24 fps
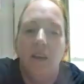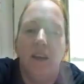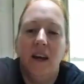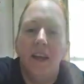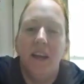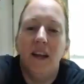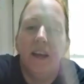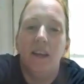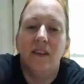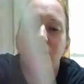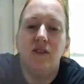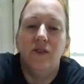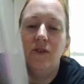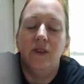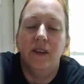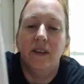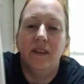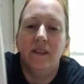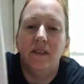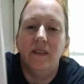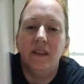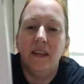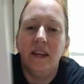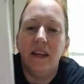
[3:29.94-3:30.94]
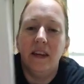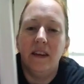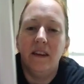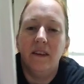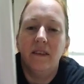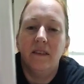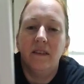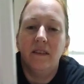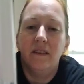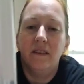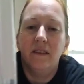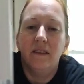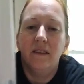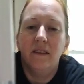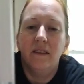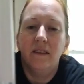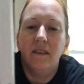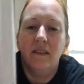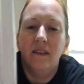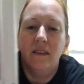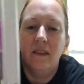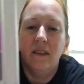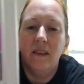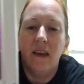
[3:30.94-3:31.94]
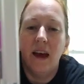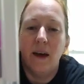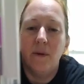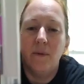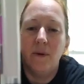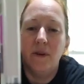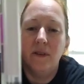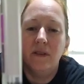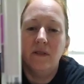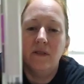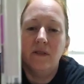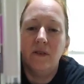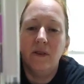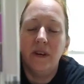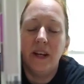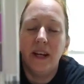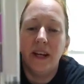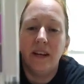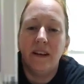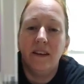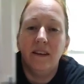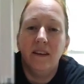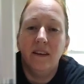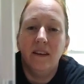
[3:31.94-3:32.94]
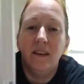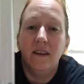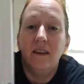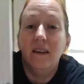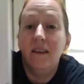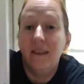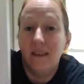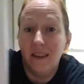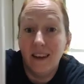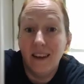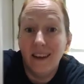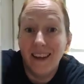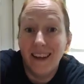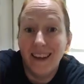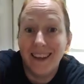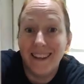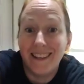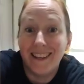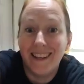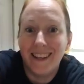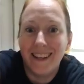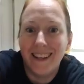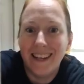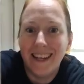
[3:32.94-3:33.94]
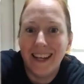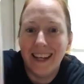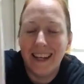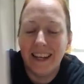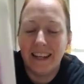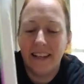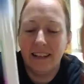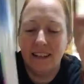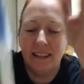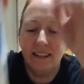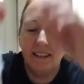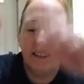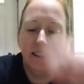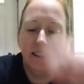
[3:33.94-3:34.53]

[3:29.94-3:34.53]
And as you can see, that one's green. It's clean.